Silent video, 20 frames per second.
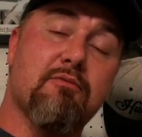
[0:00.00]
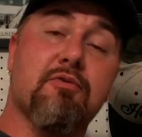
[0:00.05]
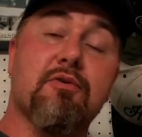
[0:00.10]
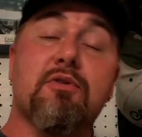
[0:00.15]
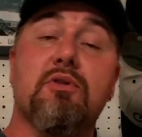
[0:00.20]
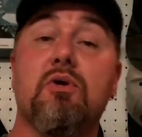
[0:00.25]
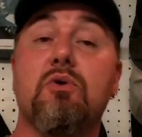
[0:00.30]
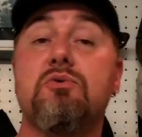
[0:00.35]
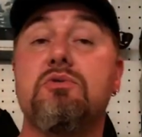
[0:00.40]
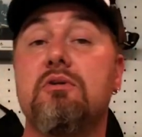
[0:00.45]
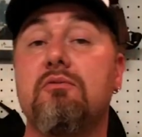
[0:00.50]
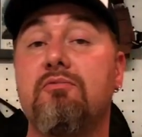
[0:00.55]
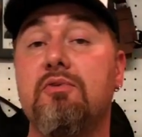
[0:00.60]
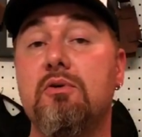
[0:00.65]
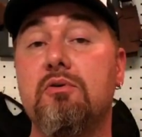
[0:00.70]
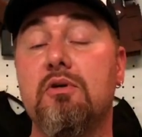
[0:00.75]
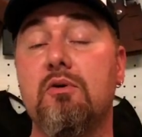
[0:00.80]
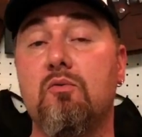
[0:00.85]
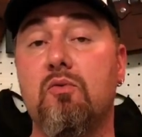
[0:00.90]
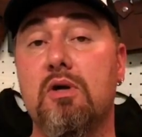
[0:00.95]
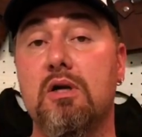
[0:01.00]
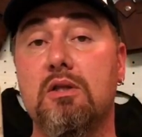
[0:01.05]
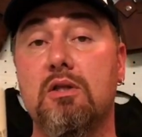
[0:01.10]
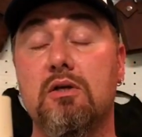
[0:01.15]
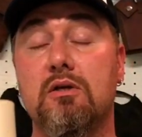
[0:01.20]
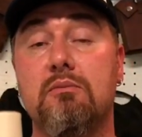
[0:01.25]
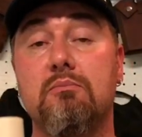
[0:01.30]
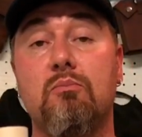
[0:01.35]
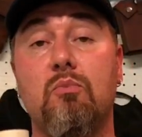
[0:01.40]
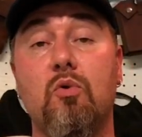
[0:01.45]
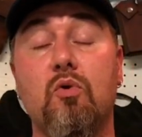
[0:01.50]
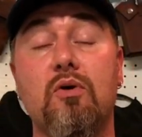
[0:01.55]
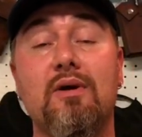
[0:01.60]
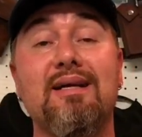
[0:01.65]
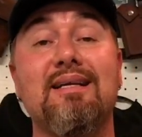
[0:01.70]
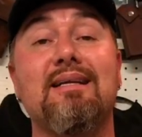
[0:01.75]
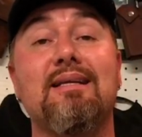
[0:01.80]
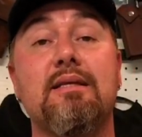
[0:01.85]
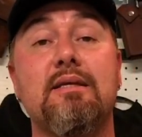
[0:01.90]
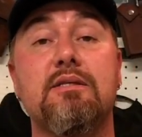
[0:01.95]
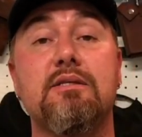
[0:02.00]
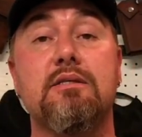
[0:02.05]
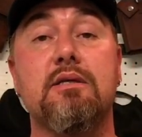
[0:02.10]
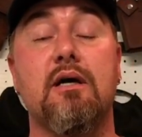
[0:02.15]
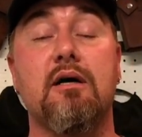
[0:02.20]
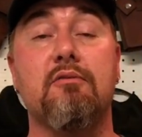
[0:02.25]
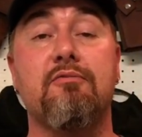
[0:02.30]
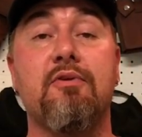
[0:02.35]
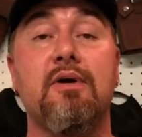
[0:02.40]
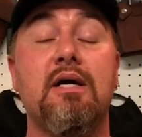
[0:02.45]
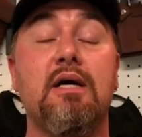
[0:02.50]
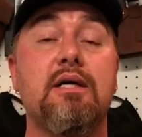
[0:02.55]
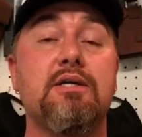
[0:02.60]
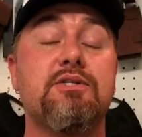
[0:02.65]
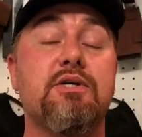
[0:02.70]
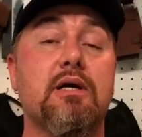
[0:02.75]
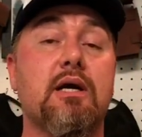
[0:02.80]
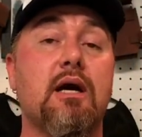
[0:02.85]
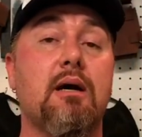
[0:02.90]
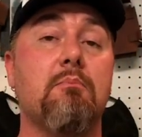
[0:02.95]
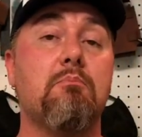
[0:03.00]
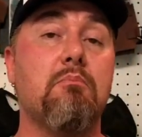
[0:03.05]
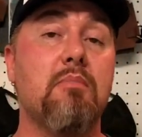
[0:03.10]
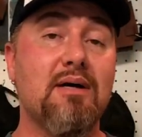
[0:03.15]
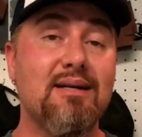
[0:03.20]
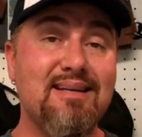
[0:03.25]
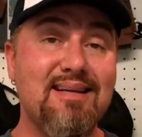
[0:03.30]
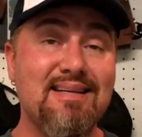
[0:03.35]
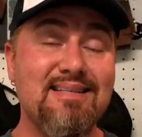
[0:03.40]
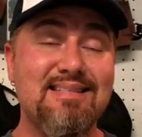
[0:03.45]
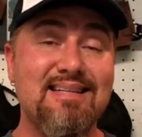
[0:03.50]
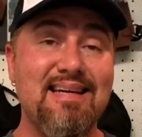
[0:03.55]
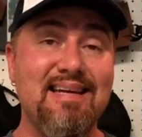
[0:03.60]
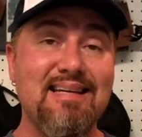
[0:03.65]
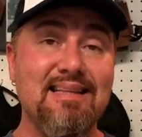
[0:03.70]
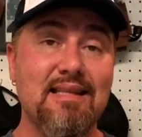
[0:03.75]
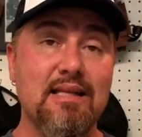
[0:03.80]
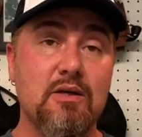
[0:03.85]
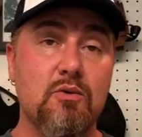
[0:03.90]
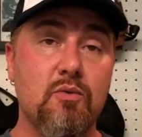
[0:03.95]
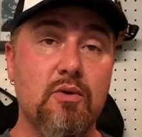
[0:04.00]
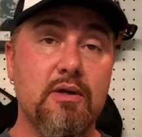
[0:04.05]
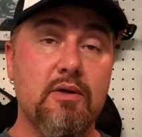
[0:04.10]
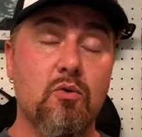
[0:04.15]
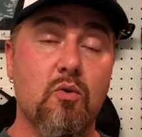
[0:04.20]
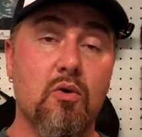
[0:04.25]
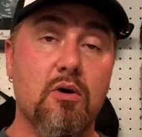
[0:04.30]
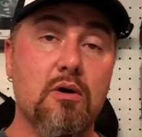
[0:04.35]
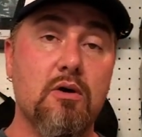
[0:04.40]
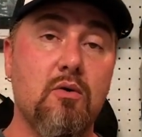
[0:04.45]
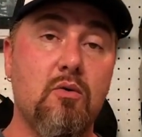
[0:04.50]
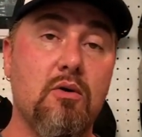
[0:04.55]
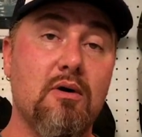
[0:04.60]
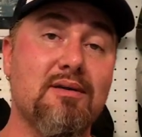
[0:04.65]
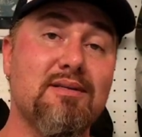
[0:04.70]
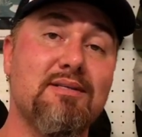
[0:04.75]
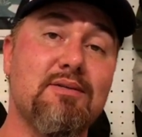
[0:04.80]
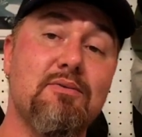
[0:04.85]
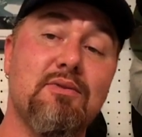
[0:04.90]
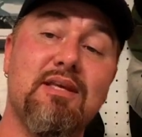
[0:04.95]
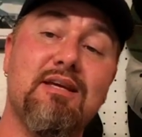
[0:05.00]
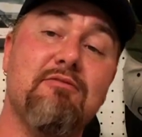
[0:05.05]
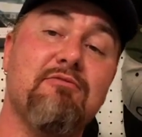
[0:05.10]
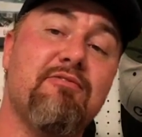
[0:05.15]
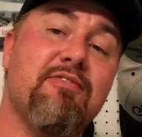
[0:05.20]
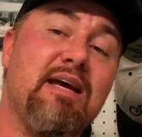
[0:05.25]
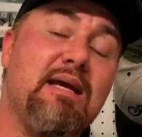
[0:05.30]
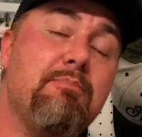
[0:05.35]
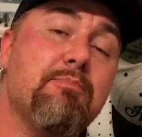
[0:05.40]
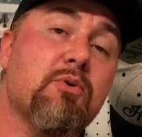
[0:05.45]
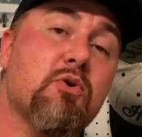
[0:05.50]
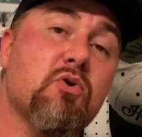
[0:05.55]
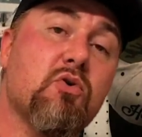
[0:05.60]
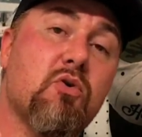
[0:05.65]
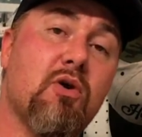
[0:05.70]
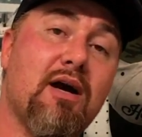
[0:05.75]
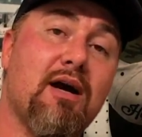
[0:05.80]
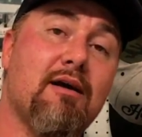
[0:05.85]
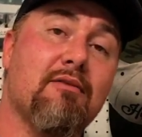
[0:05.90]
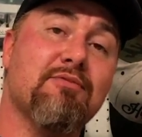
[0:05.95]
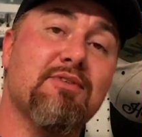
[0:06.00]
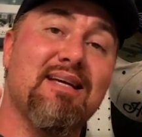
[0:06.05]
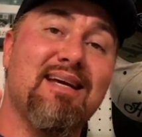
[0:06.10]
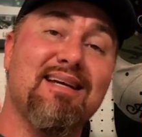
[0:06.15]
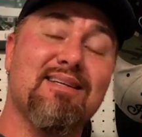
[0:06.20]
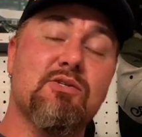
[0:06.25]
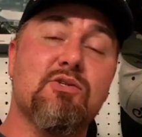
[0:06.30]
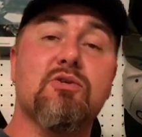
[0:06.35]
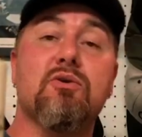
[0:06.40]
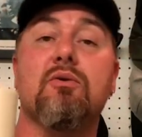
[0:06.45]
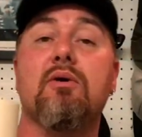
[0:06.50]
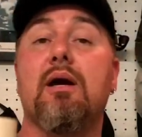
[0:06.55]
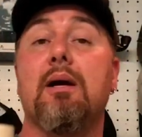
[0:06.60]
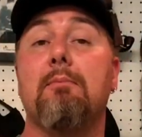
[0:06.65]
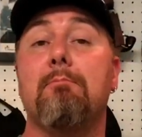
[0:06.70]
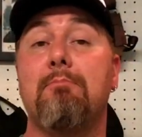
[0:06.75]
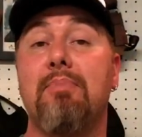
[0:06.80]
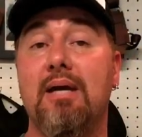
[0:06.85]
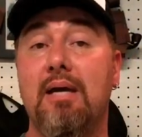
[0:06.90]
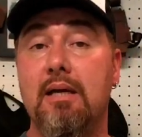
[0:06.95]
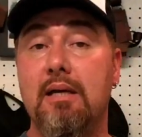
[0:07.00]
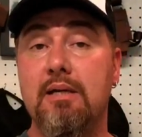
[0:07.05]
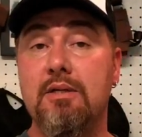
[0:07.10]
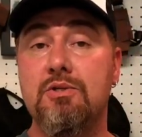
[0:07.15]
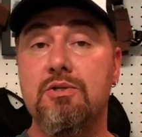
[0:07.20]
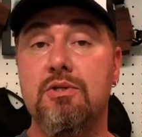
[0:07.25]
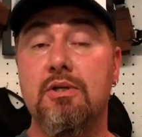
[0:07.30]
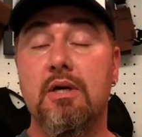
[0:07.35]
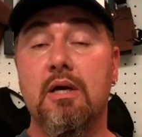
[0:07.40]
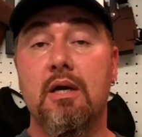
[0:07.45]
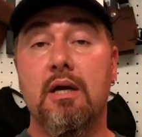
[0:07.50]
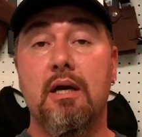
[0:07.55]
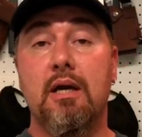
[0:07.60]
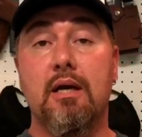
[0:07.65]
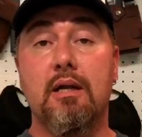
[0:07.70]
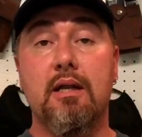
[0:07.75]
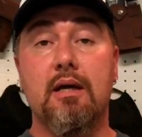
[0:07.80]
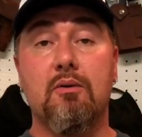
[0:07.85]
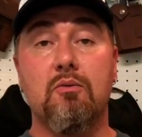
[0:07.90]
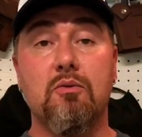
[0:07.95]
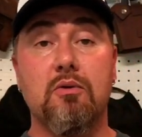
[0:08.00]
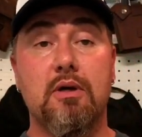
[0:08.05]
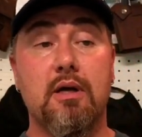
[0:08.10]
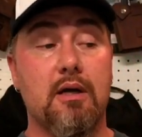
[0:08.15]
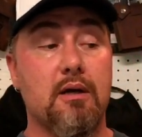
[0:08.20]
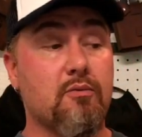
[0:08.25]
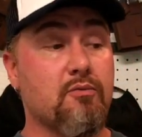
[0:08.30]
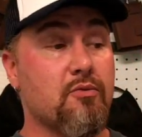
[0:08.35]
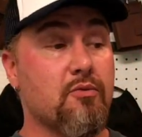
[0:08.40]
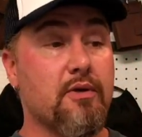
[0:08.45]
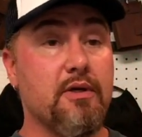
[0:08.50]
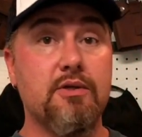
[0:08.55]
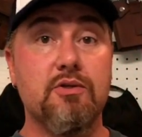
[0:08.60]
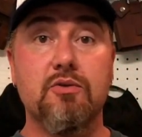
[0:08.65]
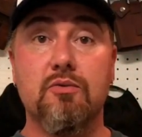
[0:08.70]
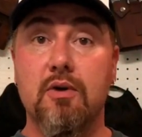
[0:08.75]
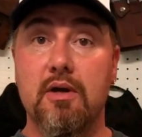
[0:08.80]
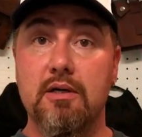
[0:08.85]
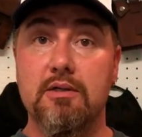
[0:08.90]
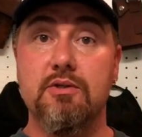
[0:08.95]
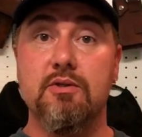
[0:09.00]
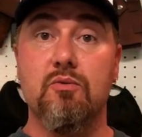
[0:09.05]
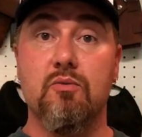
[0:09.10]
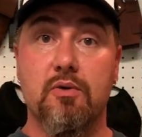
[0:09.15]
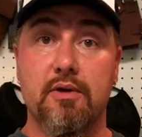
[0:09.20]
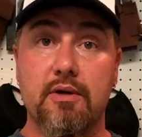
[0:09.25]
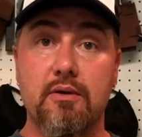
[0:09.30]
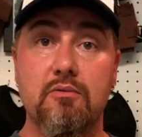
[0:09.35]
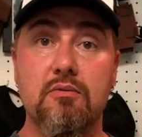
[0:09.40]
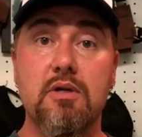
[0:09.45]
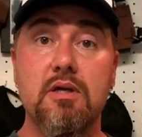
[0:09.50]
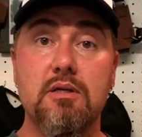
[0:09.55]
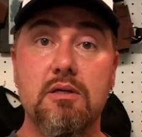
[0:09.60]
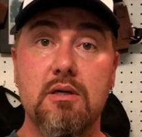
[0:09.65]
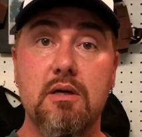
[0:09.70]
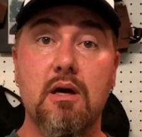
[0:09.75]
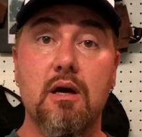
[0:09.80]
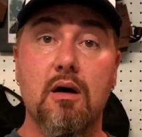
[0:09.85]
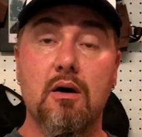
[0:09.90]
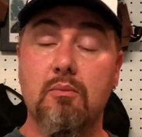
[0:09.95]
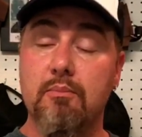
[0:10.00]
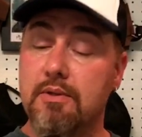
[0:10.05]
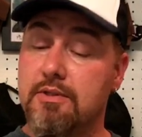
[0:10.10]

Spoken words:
For those of you that want to look more into this stuff, check out Monday's eliquid or go onto the Vapecraft Instagram page, and that will kind of redirect you where you need to go.